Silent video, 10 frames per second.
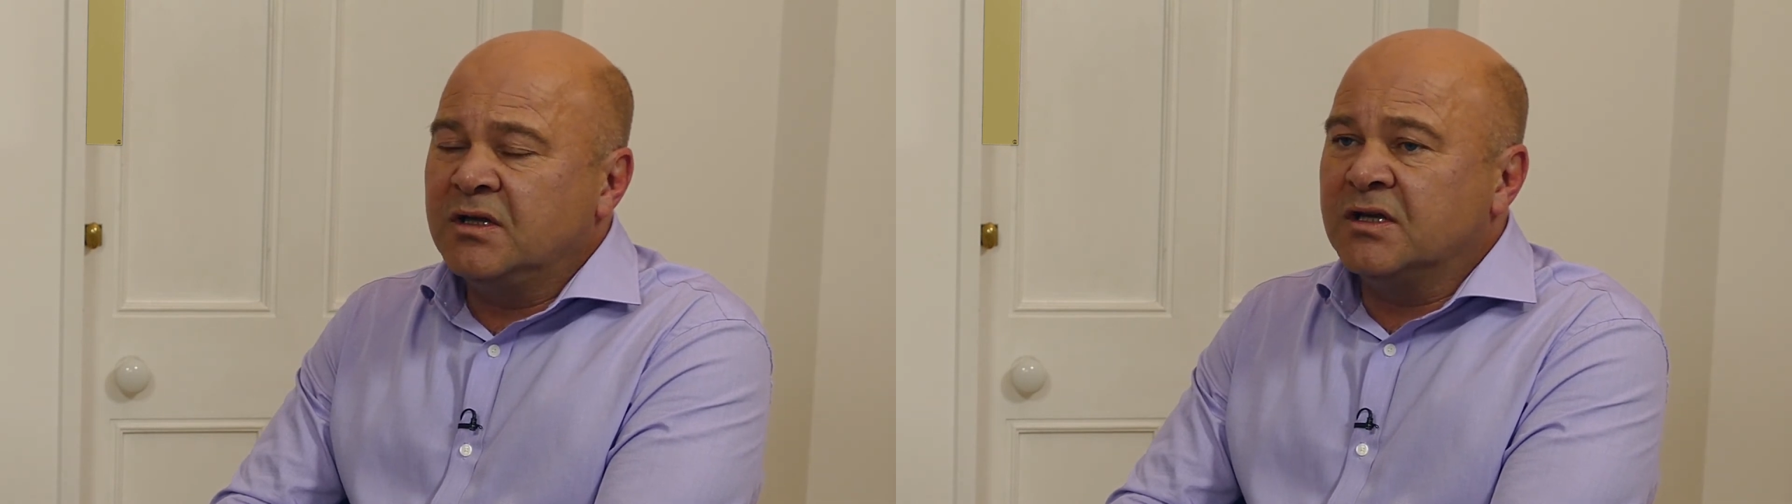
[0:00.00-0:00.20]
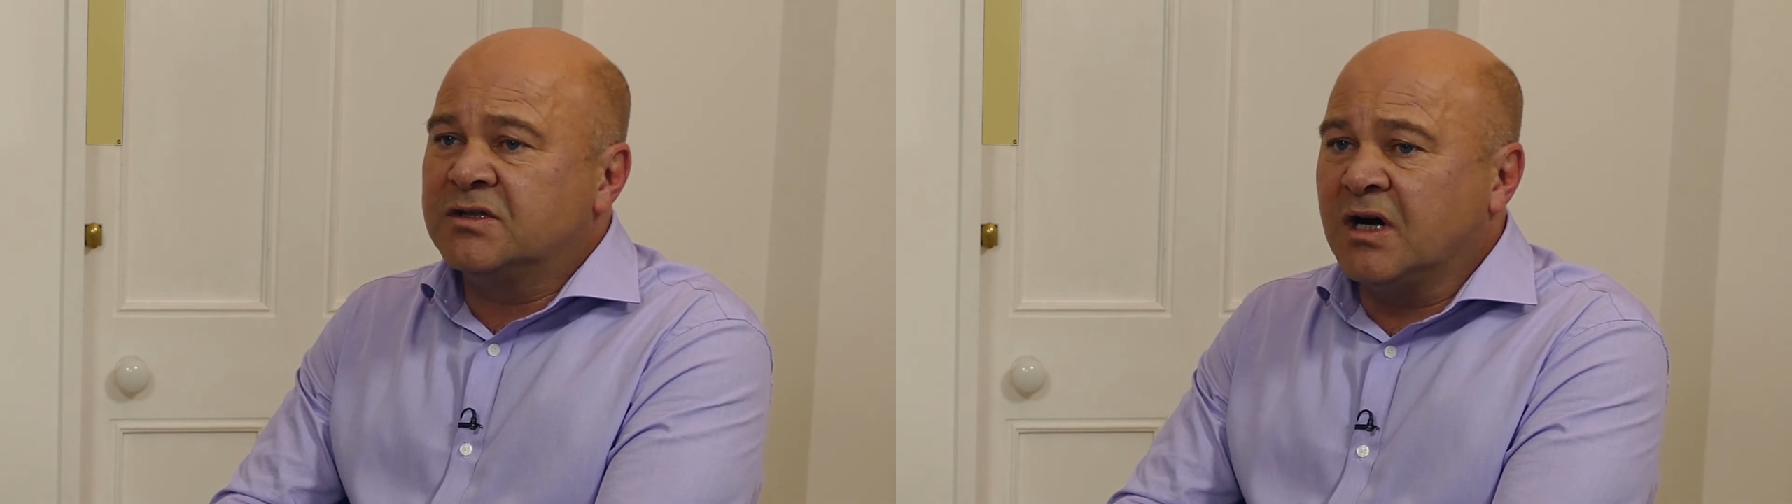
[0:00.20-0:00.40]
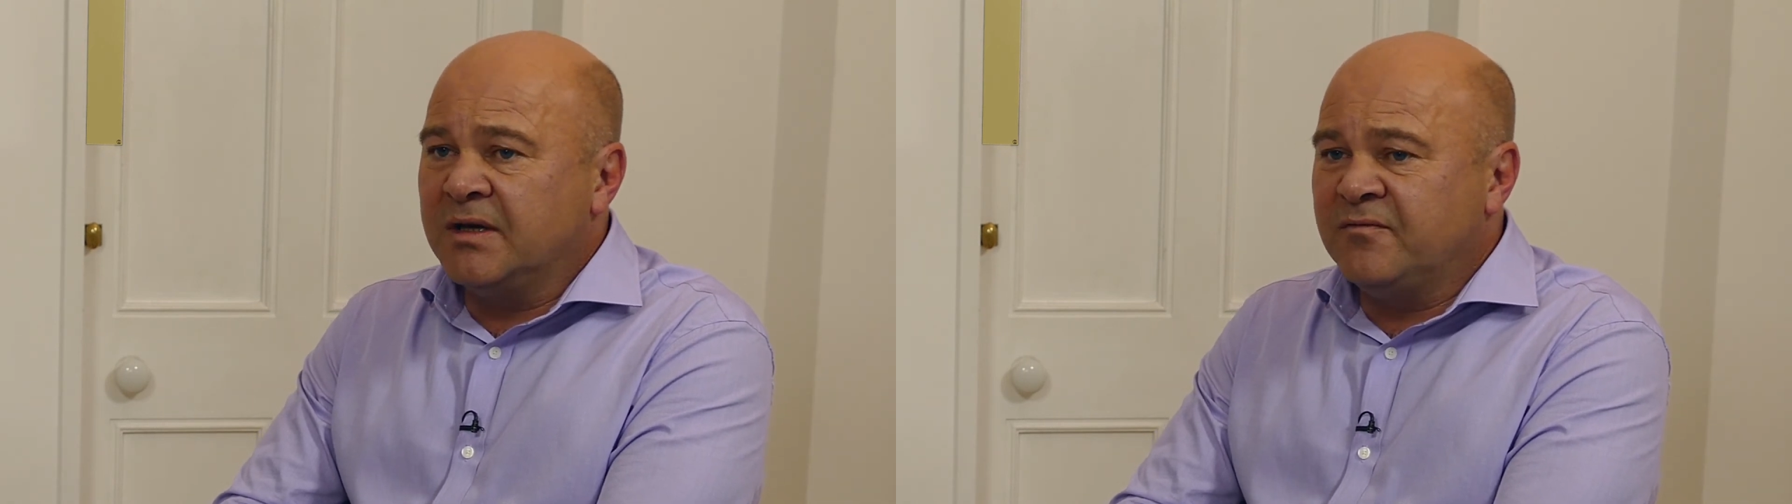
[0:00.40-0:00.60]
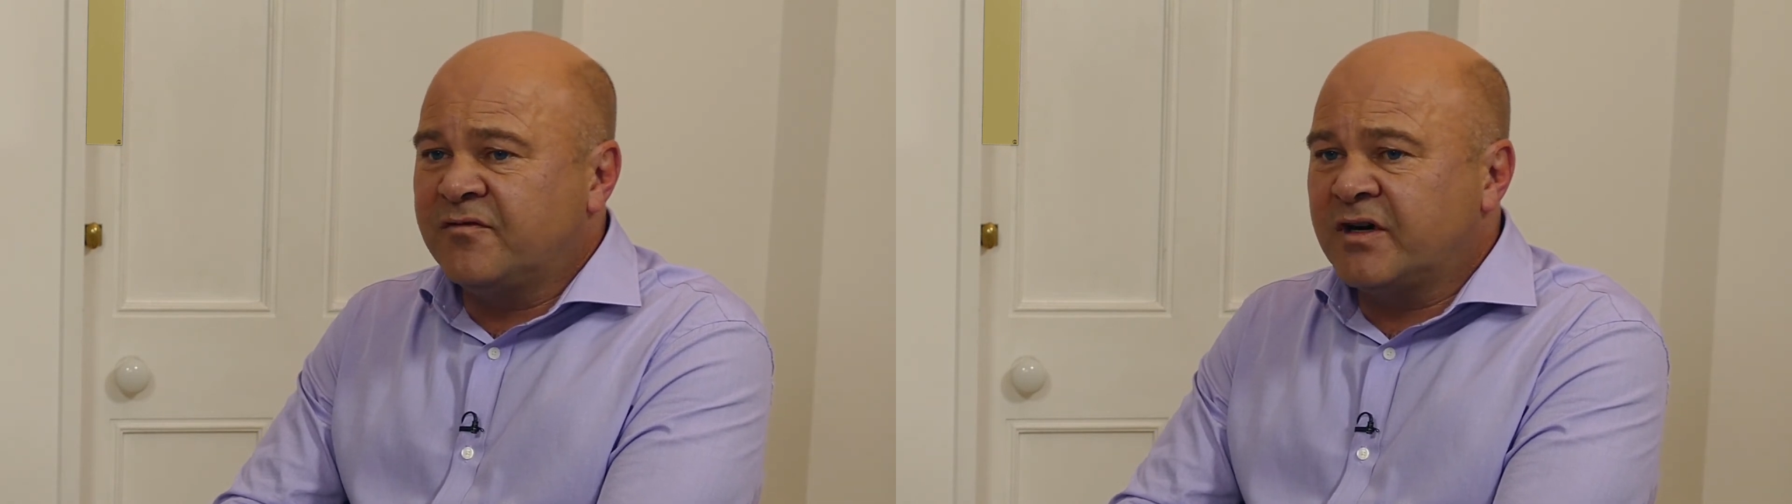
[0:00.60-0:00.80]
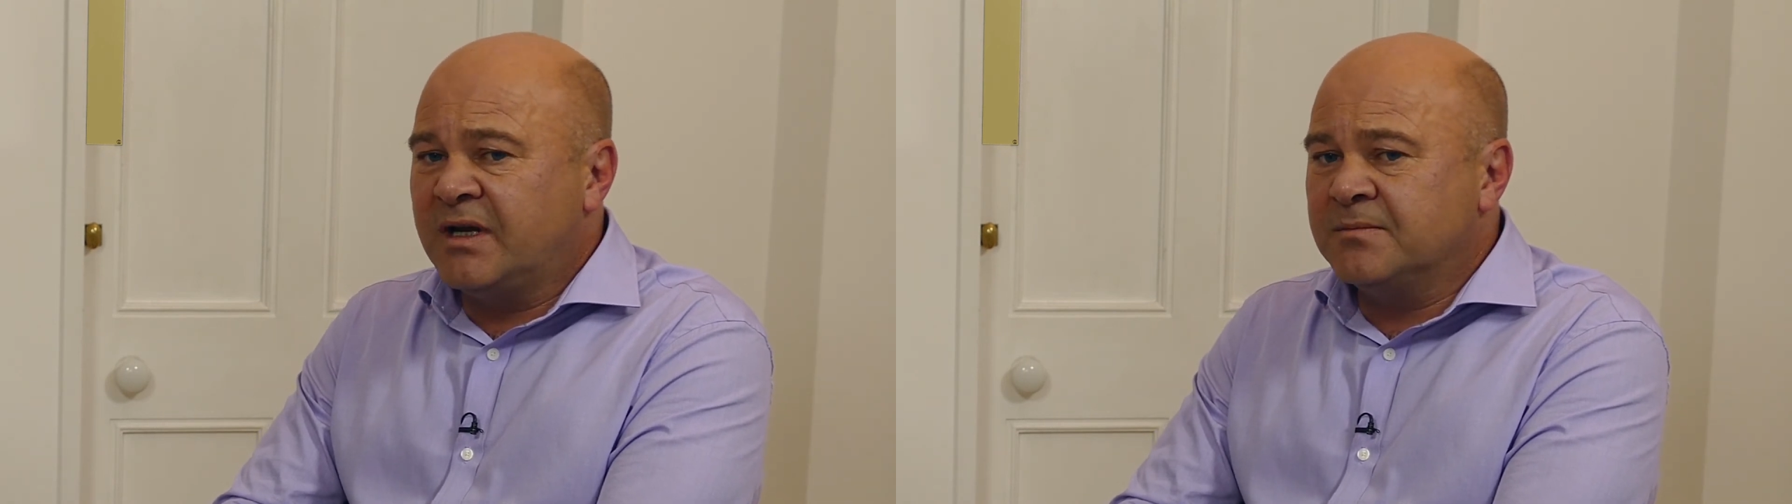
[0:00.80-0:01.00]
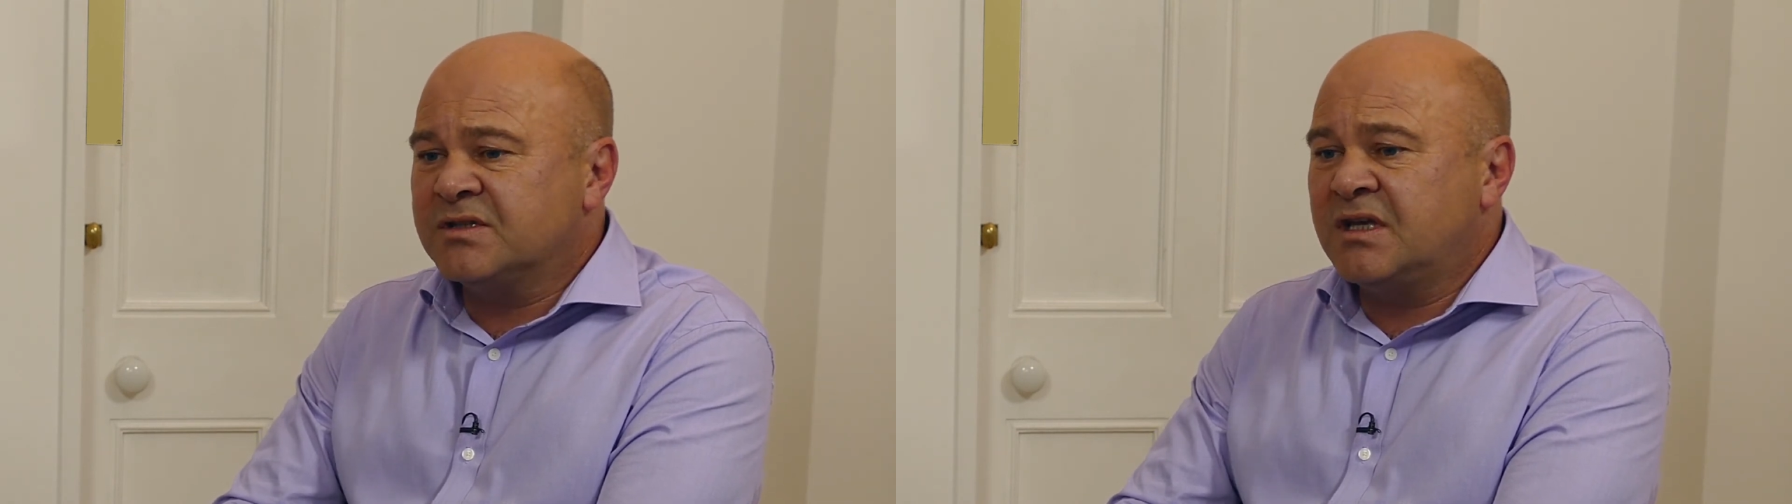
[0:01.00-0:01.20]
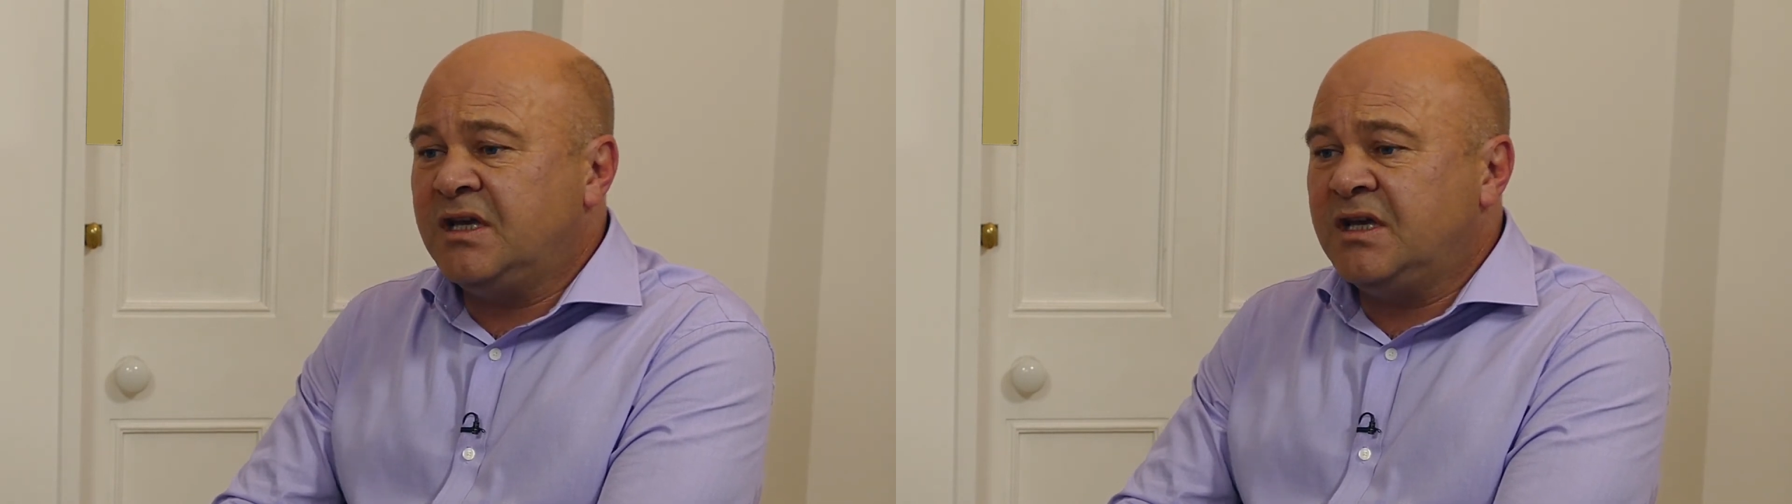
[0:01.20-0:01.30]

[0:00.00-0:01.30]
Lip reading: the time frames